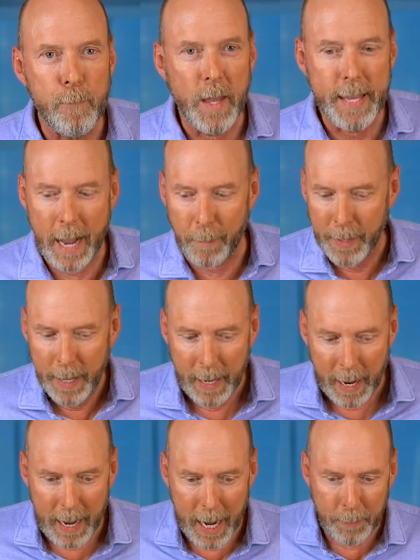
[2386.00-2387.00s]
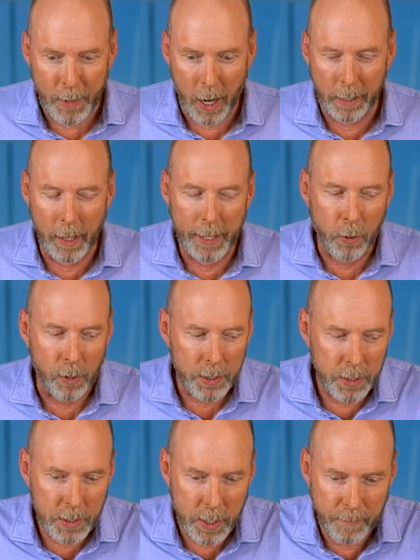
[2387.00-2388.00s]
Yeah. Online
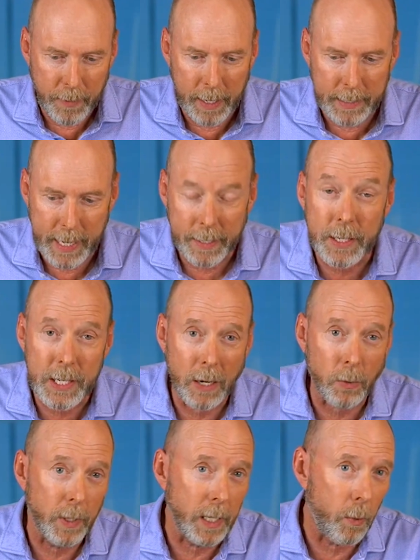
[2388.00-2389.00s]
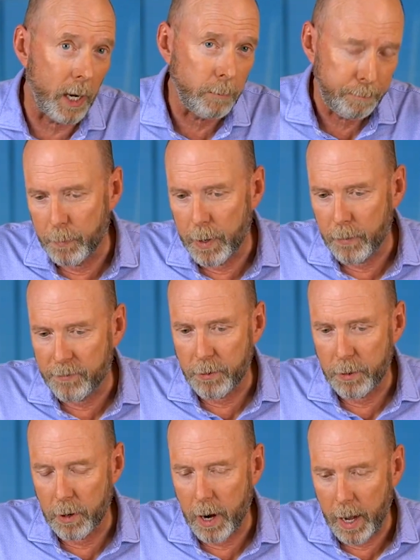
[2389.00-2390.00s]
courses tend to sell really well. But
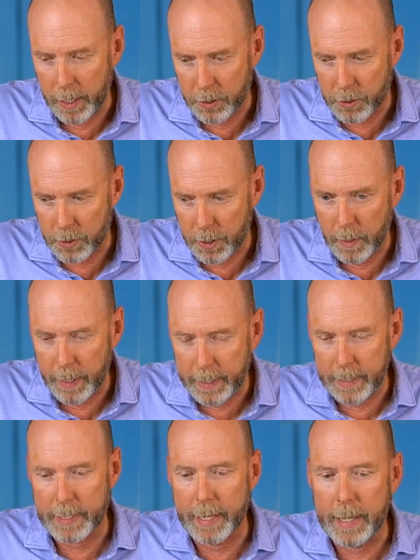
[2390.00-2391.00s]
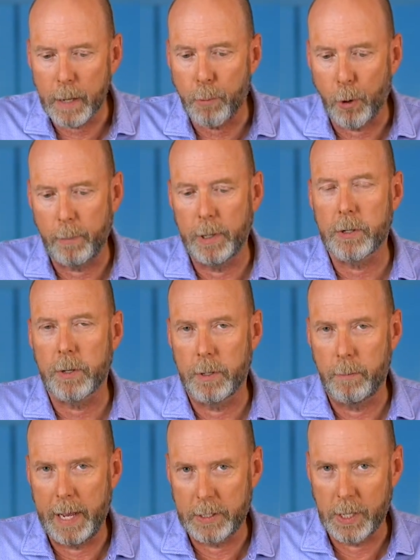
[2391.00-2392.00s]
for us, like I say, the appointments are
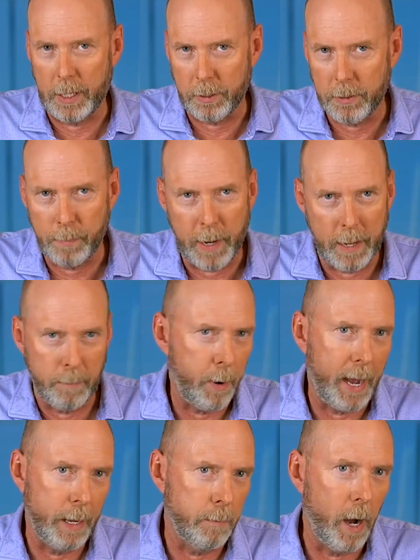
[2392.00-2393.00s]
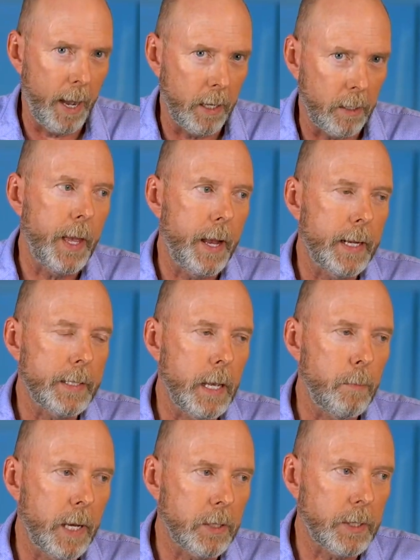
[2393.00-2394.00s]
the best sellers by a mile. And I
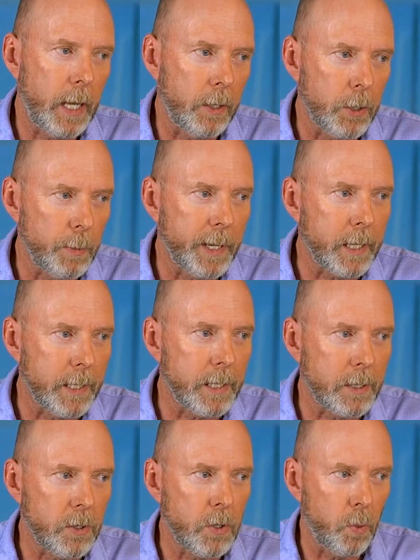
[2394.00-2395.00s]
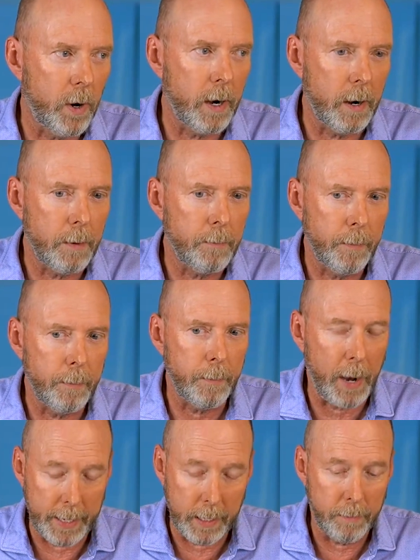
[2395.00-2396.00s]
say best sellers because this is where,
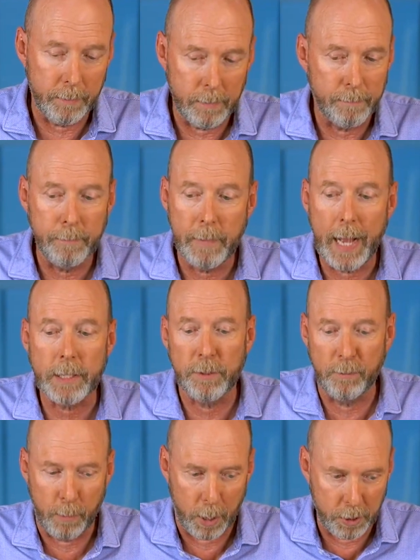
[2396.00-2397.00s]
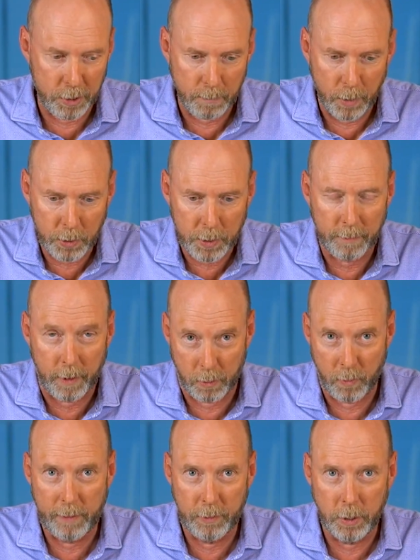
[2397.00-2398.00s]
by a massive margin, most of our
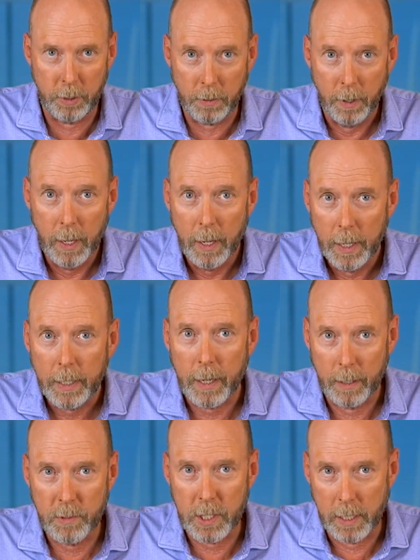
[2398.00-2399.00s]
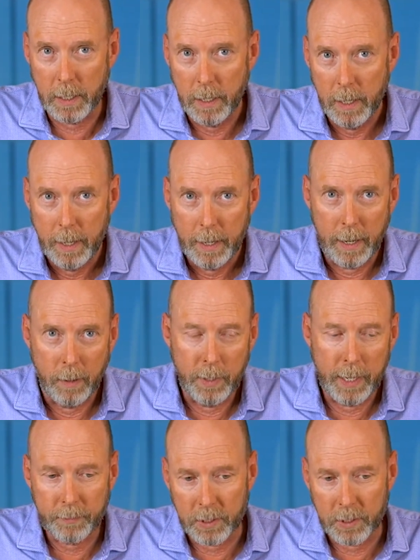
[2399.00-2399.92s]
revenue comes in. We'd have to